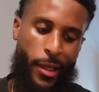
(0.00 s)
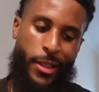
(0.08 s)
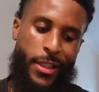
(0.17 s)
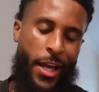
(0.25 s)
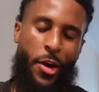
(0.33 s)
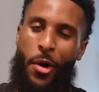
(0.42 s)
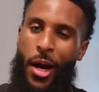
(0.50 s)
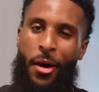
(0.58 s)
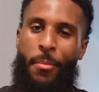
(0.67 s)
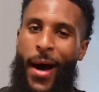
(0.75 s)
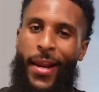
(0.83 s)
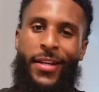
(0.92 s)
Cause I know
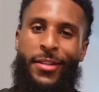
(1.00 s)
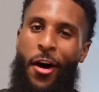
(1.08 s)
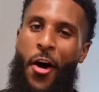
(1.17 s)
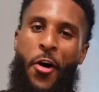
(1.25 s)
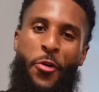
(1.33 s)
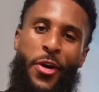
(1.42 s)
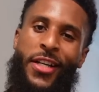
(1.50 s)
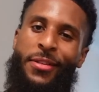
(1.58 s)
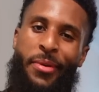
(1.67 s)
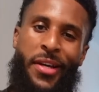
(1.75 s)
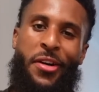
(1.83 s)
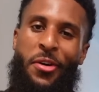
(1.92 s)
everybody is always
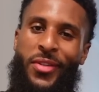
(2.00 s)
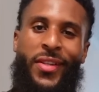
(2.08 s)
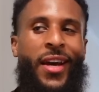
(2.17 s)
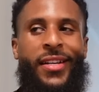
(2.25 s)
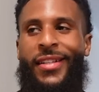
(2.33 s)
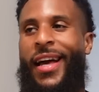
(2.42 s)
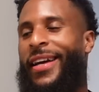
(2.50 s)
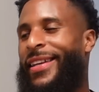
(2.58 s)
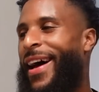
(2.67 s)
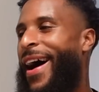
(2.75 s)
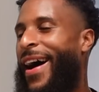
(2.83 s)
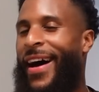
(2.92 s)
big on taste, like,
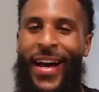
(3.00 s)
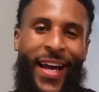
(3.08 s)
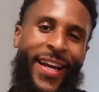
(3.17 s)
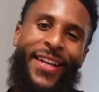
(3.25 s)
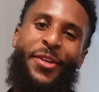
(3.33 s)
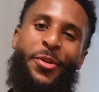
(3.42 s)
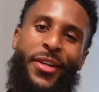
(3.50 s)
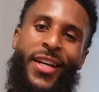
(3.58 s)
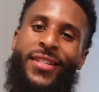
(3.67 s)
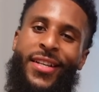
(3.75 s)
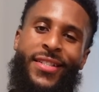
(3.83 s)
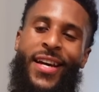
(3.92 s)
nah, I ain't doing
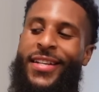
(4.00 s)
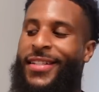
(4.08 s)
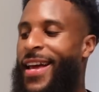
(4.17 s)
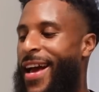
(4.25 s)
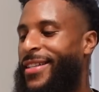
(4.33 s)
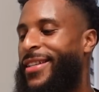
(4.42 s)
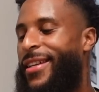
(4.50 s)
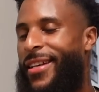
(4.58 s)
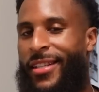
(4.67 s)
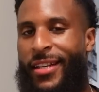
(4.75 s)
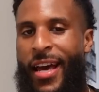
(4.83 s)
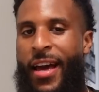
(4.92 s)
this, it tastes nasty,
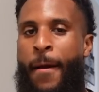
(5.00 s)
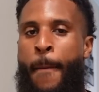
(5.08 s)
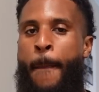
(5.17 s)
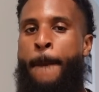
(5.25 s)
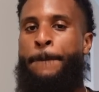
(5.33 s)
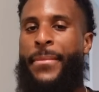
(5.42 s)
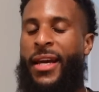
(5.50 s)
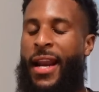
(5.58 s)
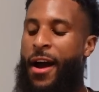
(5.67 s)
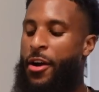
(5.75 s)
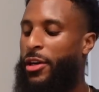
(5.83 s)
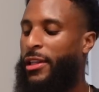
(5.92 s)
this and that. And
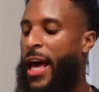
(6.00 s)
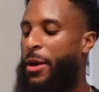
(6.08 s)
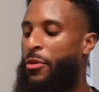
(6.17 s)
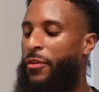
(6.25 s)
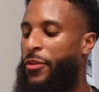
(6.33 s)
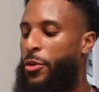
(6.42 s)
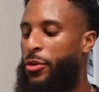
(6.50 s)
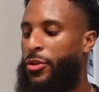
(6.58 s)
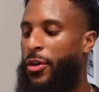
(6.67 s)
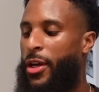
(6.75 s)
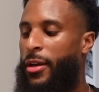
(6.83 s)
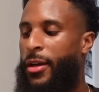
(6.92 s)
I heard a lot of reviews
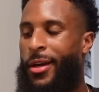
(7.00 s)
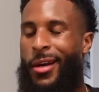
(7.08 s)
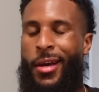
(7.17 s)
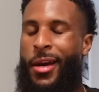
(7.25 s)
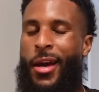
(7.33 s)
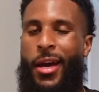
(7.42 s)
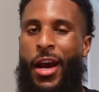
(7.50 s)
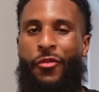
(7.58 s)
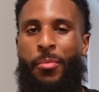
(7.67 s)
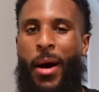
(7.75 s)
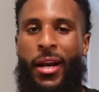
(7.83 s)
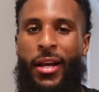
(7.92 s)
on it, and
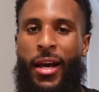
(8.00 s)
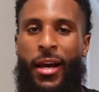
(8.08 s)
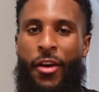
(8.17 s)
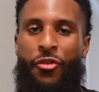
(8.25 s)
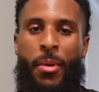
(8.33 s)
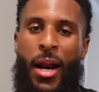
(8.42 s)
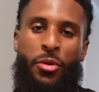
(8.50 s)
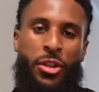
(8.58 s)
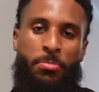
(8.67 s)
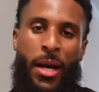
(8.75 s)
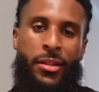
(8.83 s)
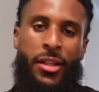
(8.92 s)
everybody everybody was
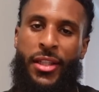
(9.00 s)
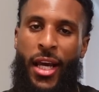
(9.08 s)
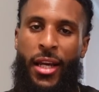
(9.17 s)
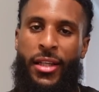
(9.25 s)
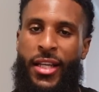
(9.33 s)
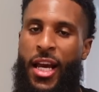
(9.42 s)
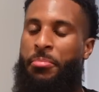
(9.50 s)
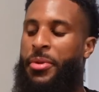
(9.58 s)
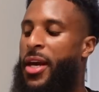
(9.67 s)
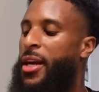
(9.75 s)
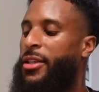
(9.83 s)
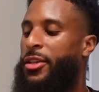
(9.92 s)
basically saying the same
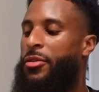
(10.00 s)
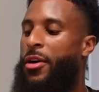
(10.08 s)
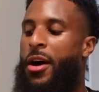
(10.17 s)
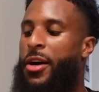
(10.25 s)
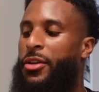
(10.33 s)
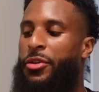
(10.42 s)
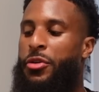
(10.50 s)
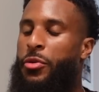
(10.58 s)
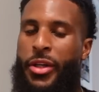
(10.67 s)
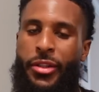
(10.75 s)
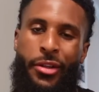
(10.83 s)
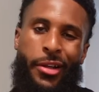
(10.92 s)
thing, so I already knew it
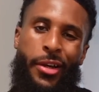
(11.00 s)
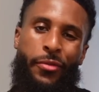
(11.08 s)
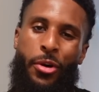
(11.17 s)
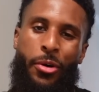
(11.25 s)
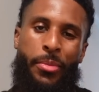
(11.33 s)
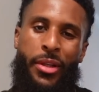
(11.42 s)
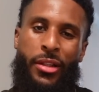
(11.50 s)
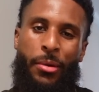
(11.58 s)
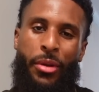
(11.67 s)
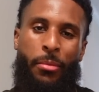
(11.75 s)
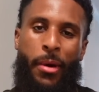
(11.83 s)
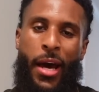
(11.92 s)
wasn't even gonna be
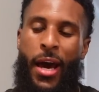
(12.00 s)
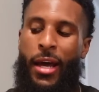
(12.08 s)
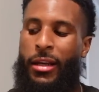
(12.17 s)
something bad.